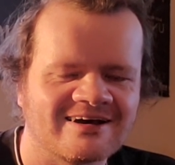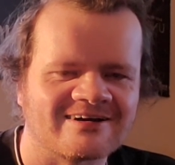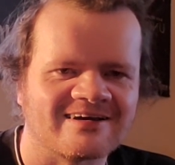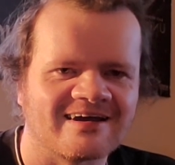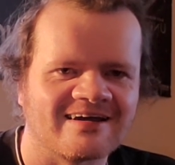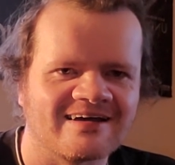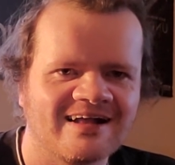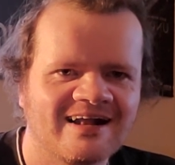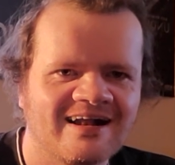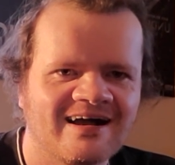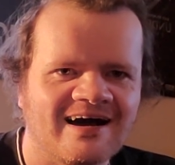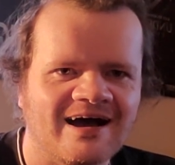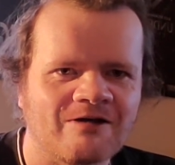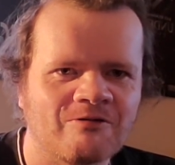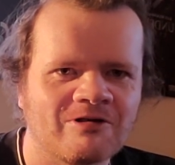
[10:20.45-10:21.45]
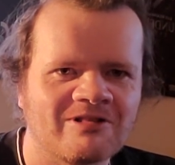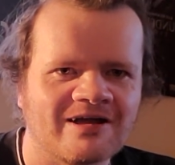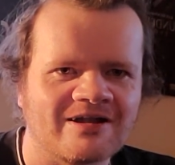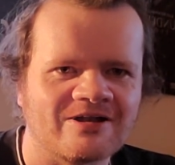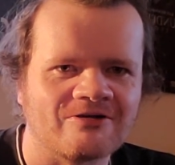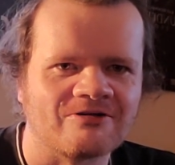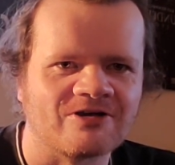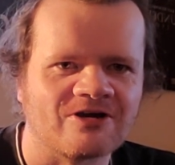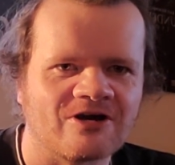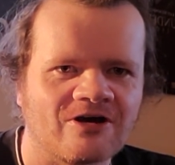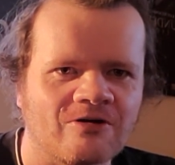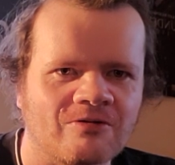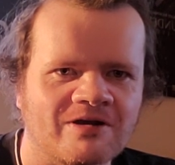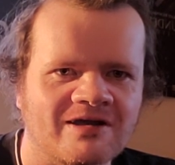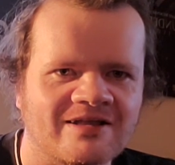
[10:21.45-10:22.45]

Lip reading: Okay, I will let you go.